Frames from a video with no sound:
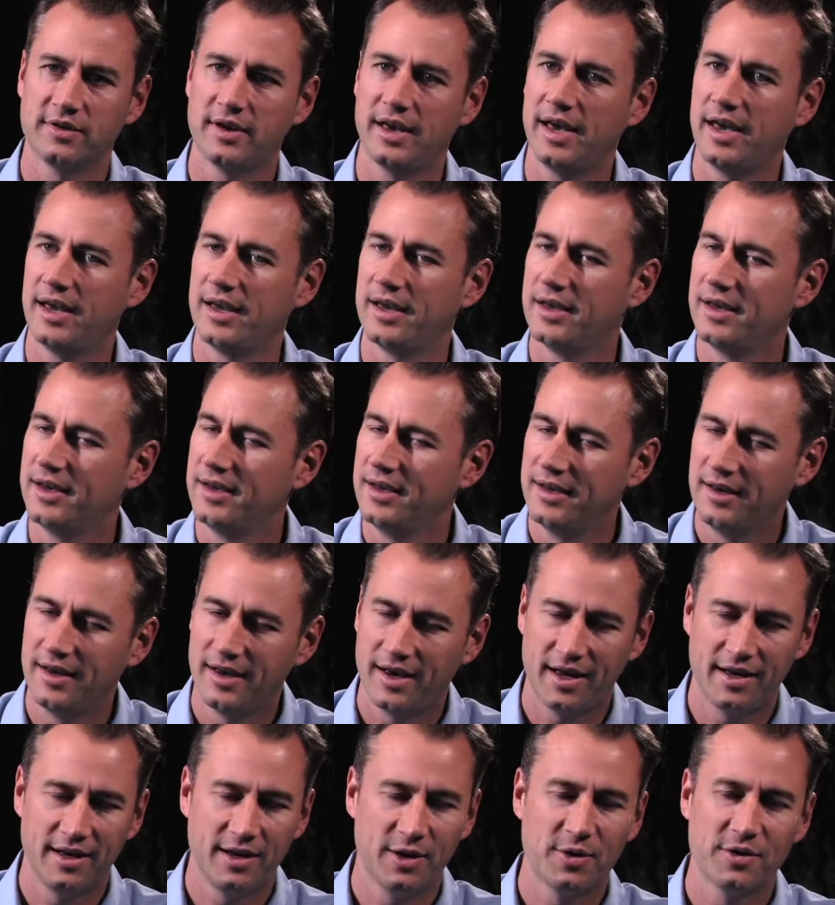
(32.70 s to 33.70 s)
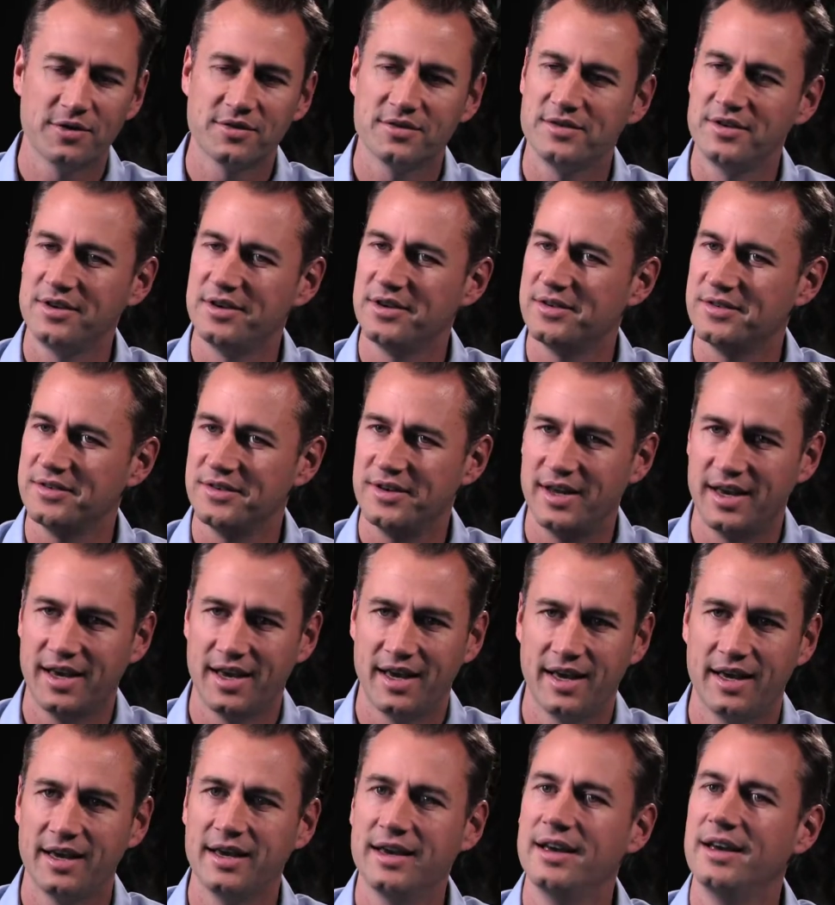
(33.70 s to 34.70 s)
"Hey, I know it's New Year's
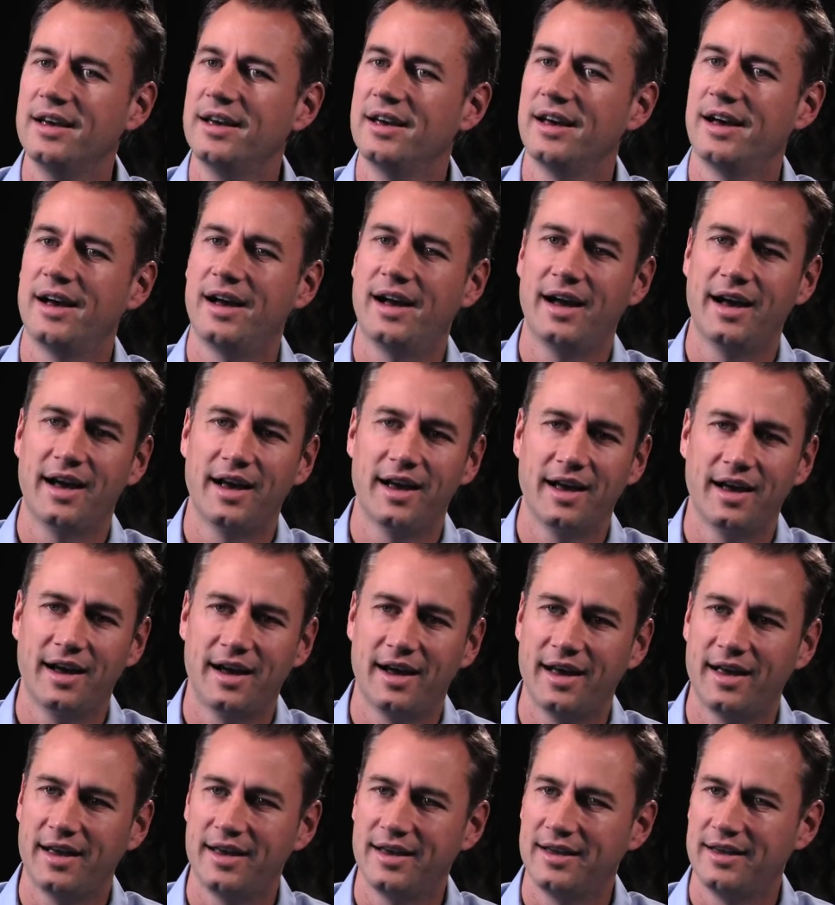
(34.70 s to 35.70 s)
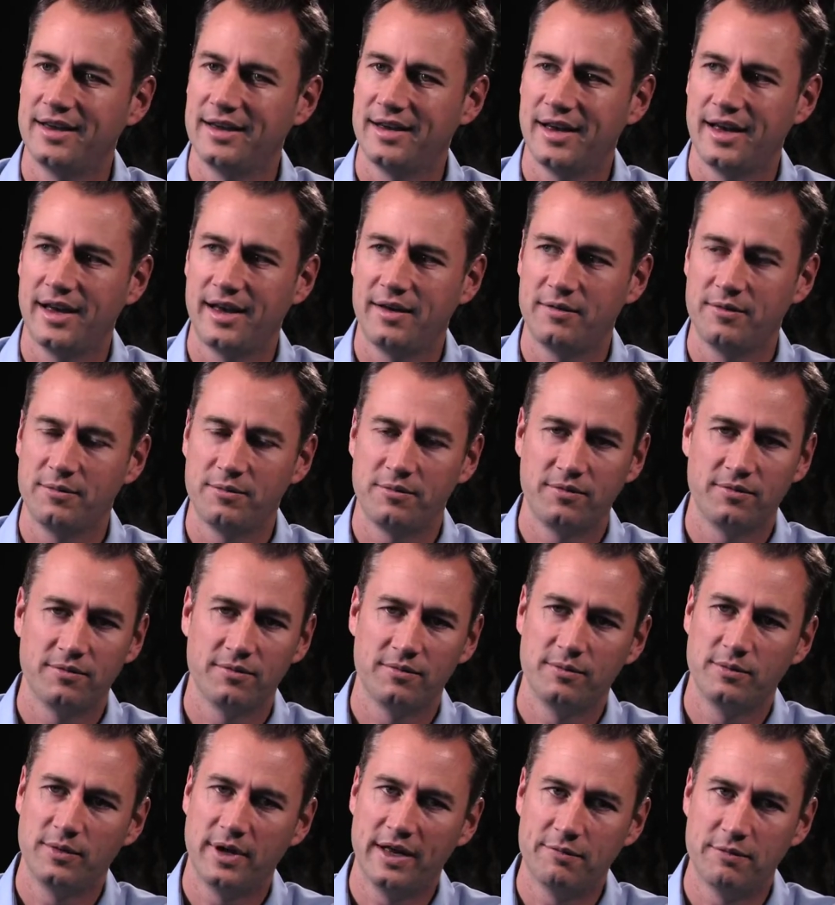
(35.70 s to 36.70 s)
Day. I
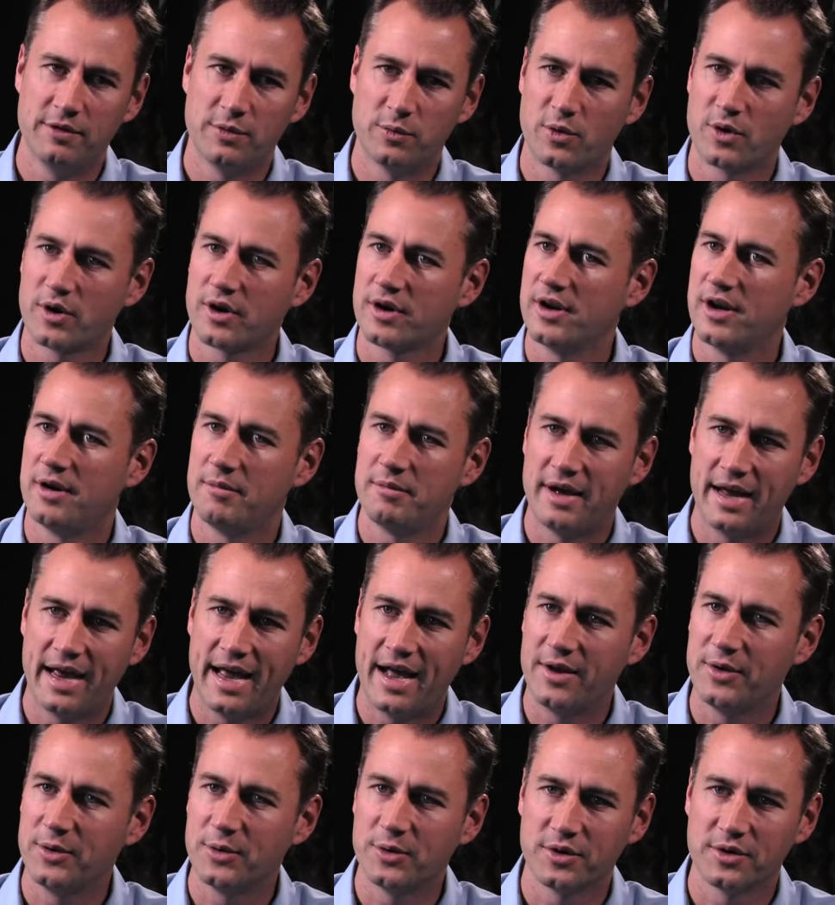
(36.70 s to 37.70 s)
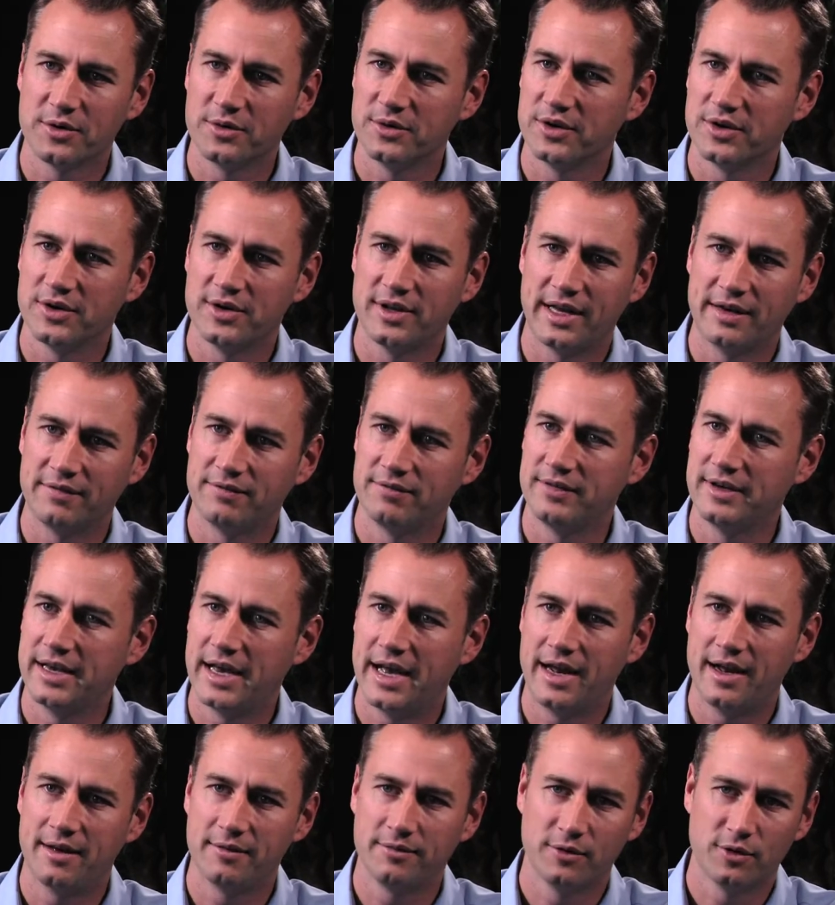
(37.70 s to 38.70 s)
have been working on my outdoor grill. I've
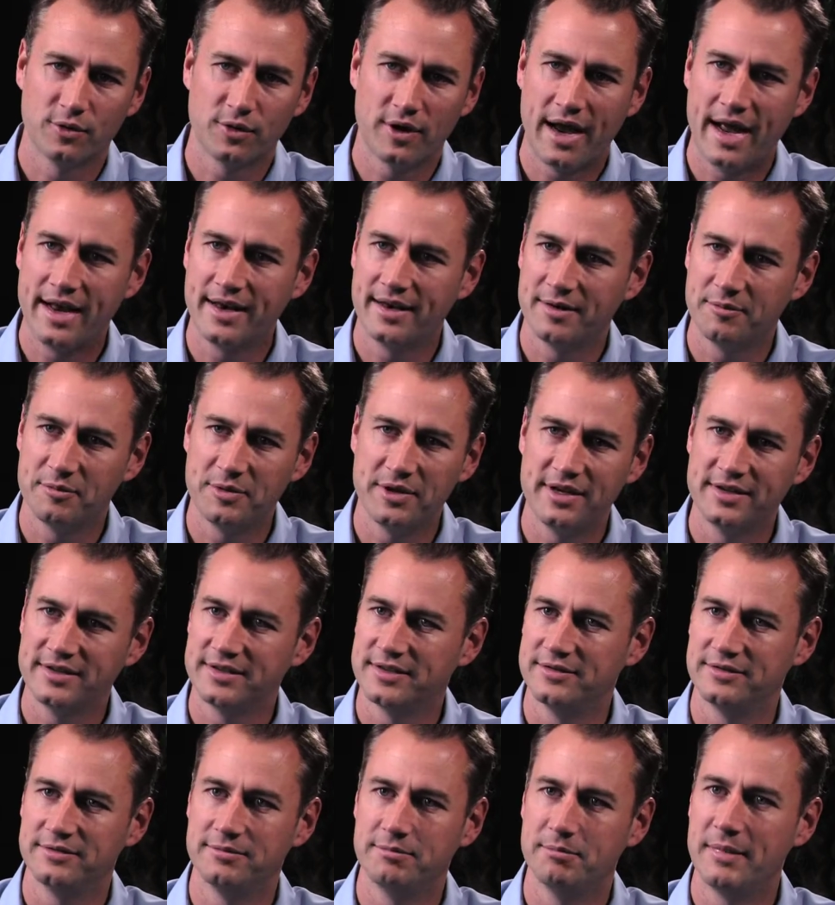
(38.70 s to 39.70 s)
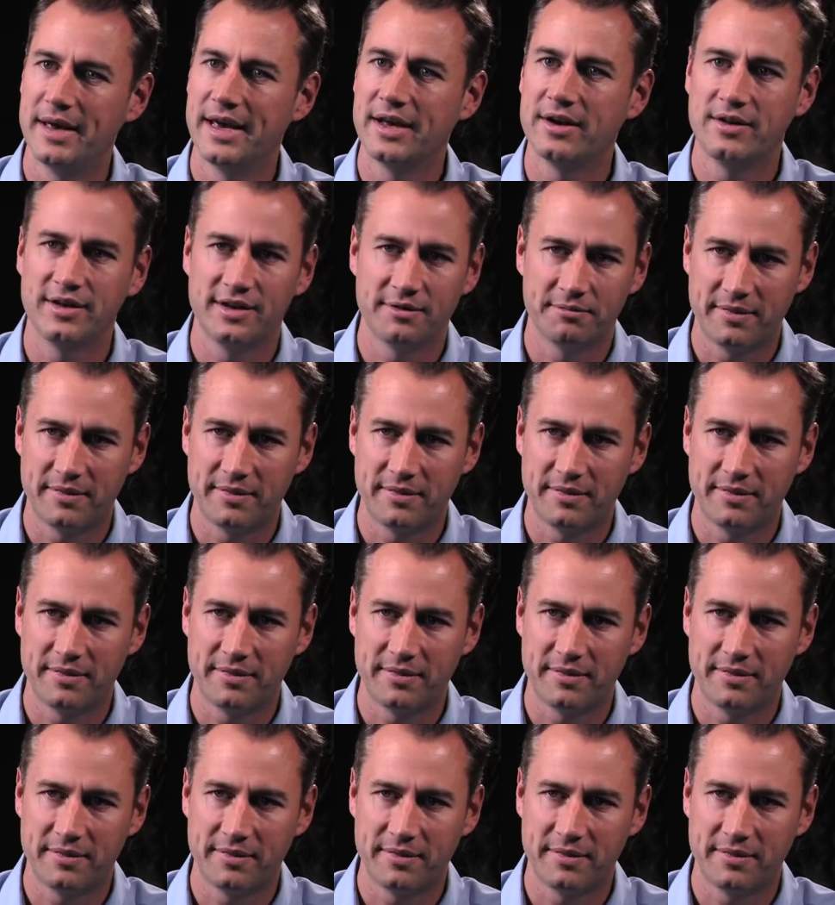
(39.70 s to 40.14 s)
grounded a piece of metal in